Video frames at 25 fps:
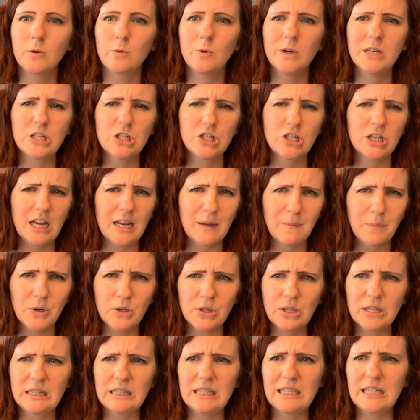What shape are
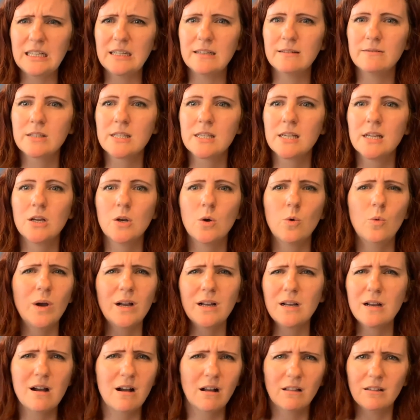the leaves?
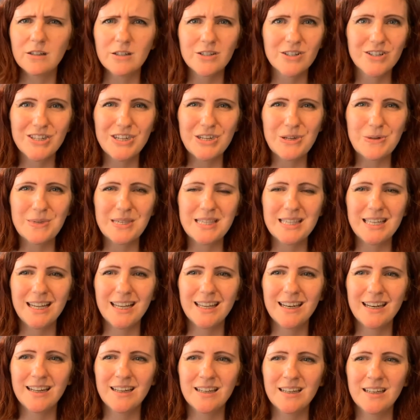What colors do you see
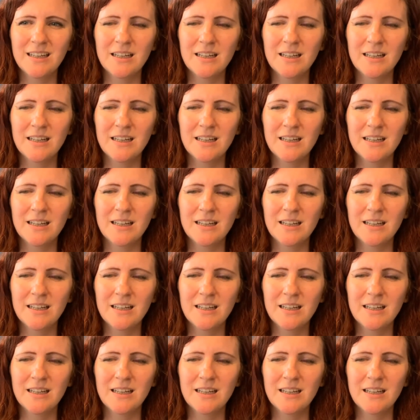in it?